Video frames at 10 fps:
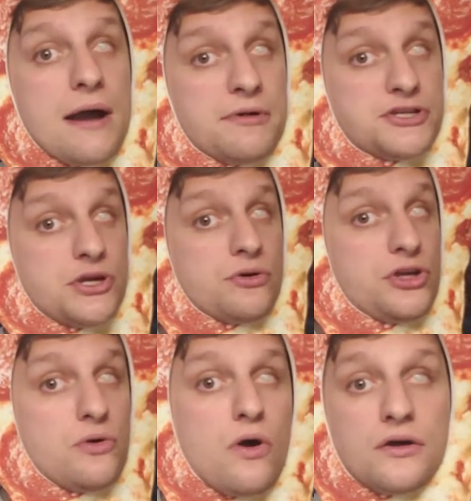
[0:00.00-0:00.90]
going to show
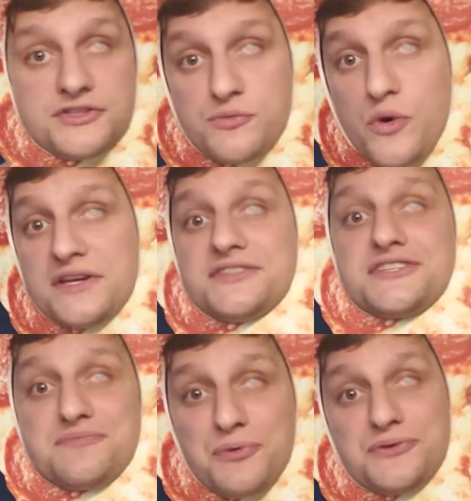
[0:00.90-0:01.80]
you all some ways
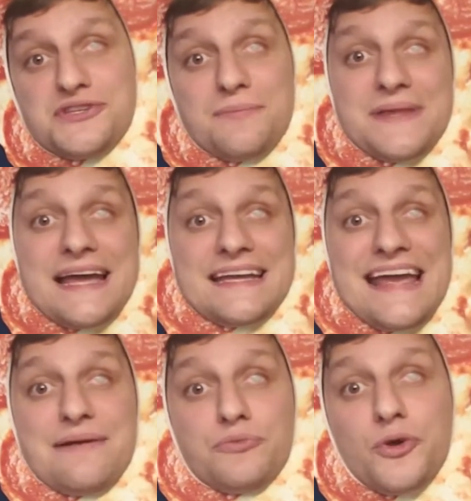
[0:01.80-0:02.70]
to spruce up that
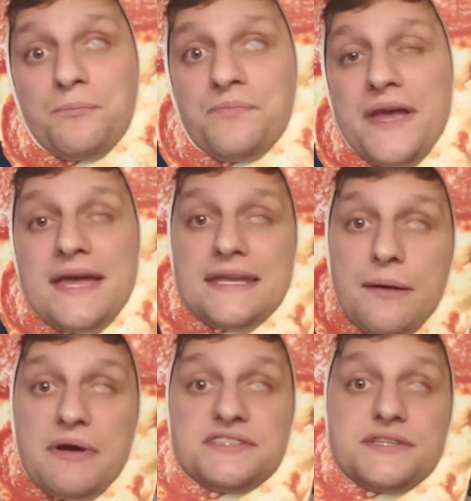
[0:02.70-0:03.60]
game room.
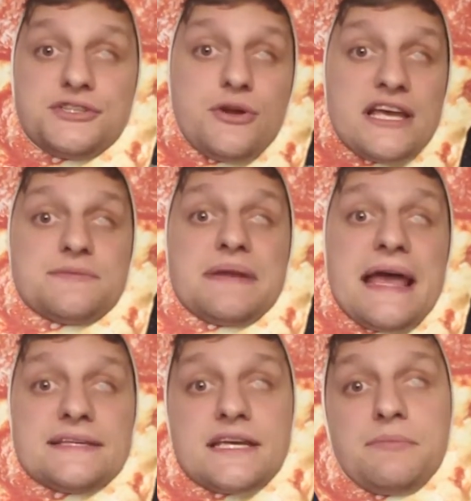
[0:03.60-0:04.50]
Now, my sister has been
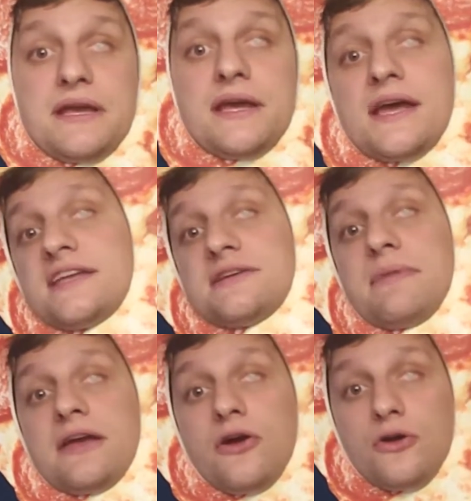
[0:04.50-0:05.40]
asking me to
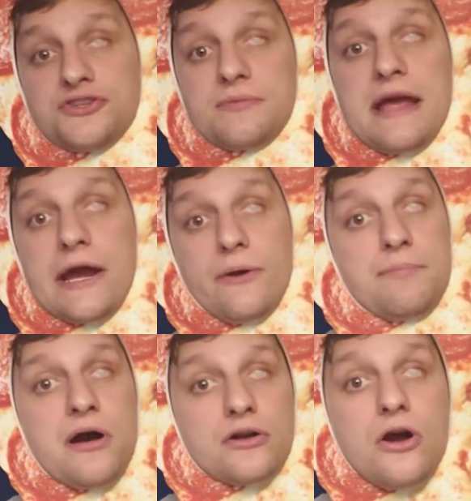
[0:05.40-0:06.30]
make her some Harry
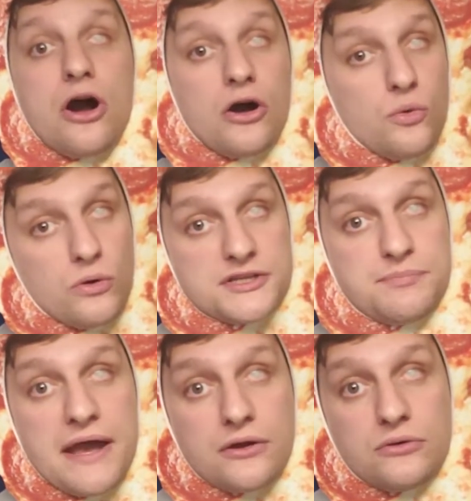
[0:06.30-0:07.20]
Potter
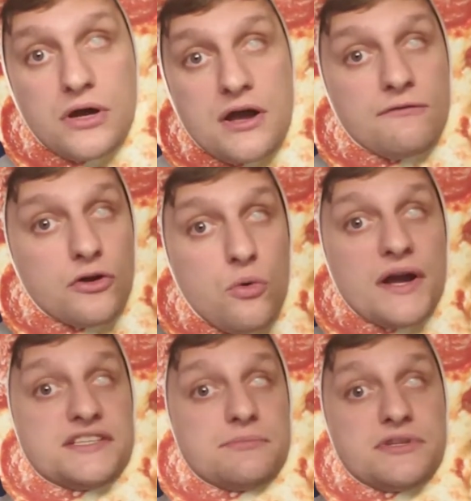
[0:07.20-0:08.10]
Hogwarts battle for
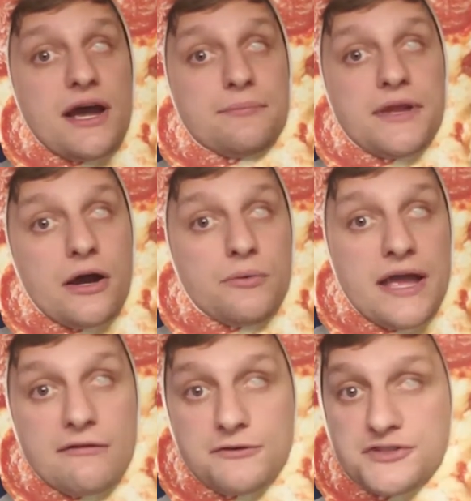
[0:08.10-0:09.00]
quite some time now,
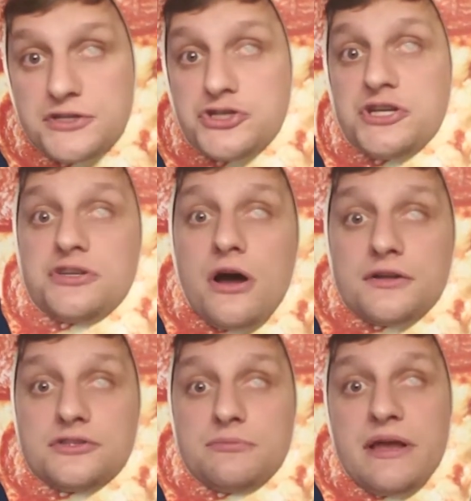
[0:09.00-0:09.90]
ever since she
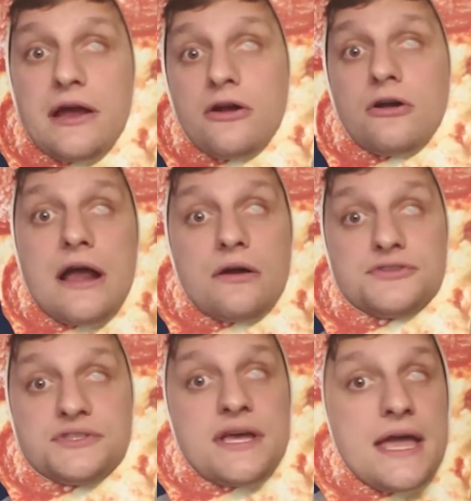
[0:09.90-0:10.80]
taught it to me at her house,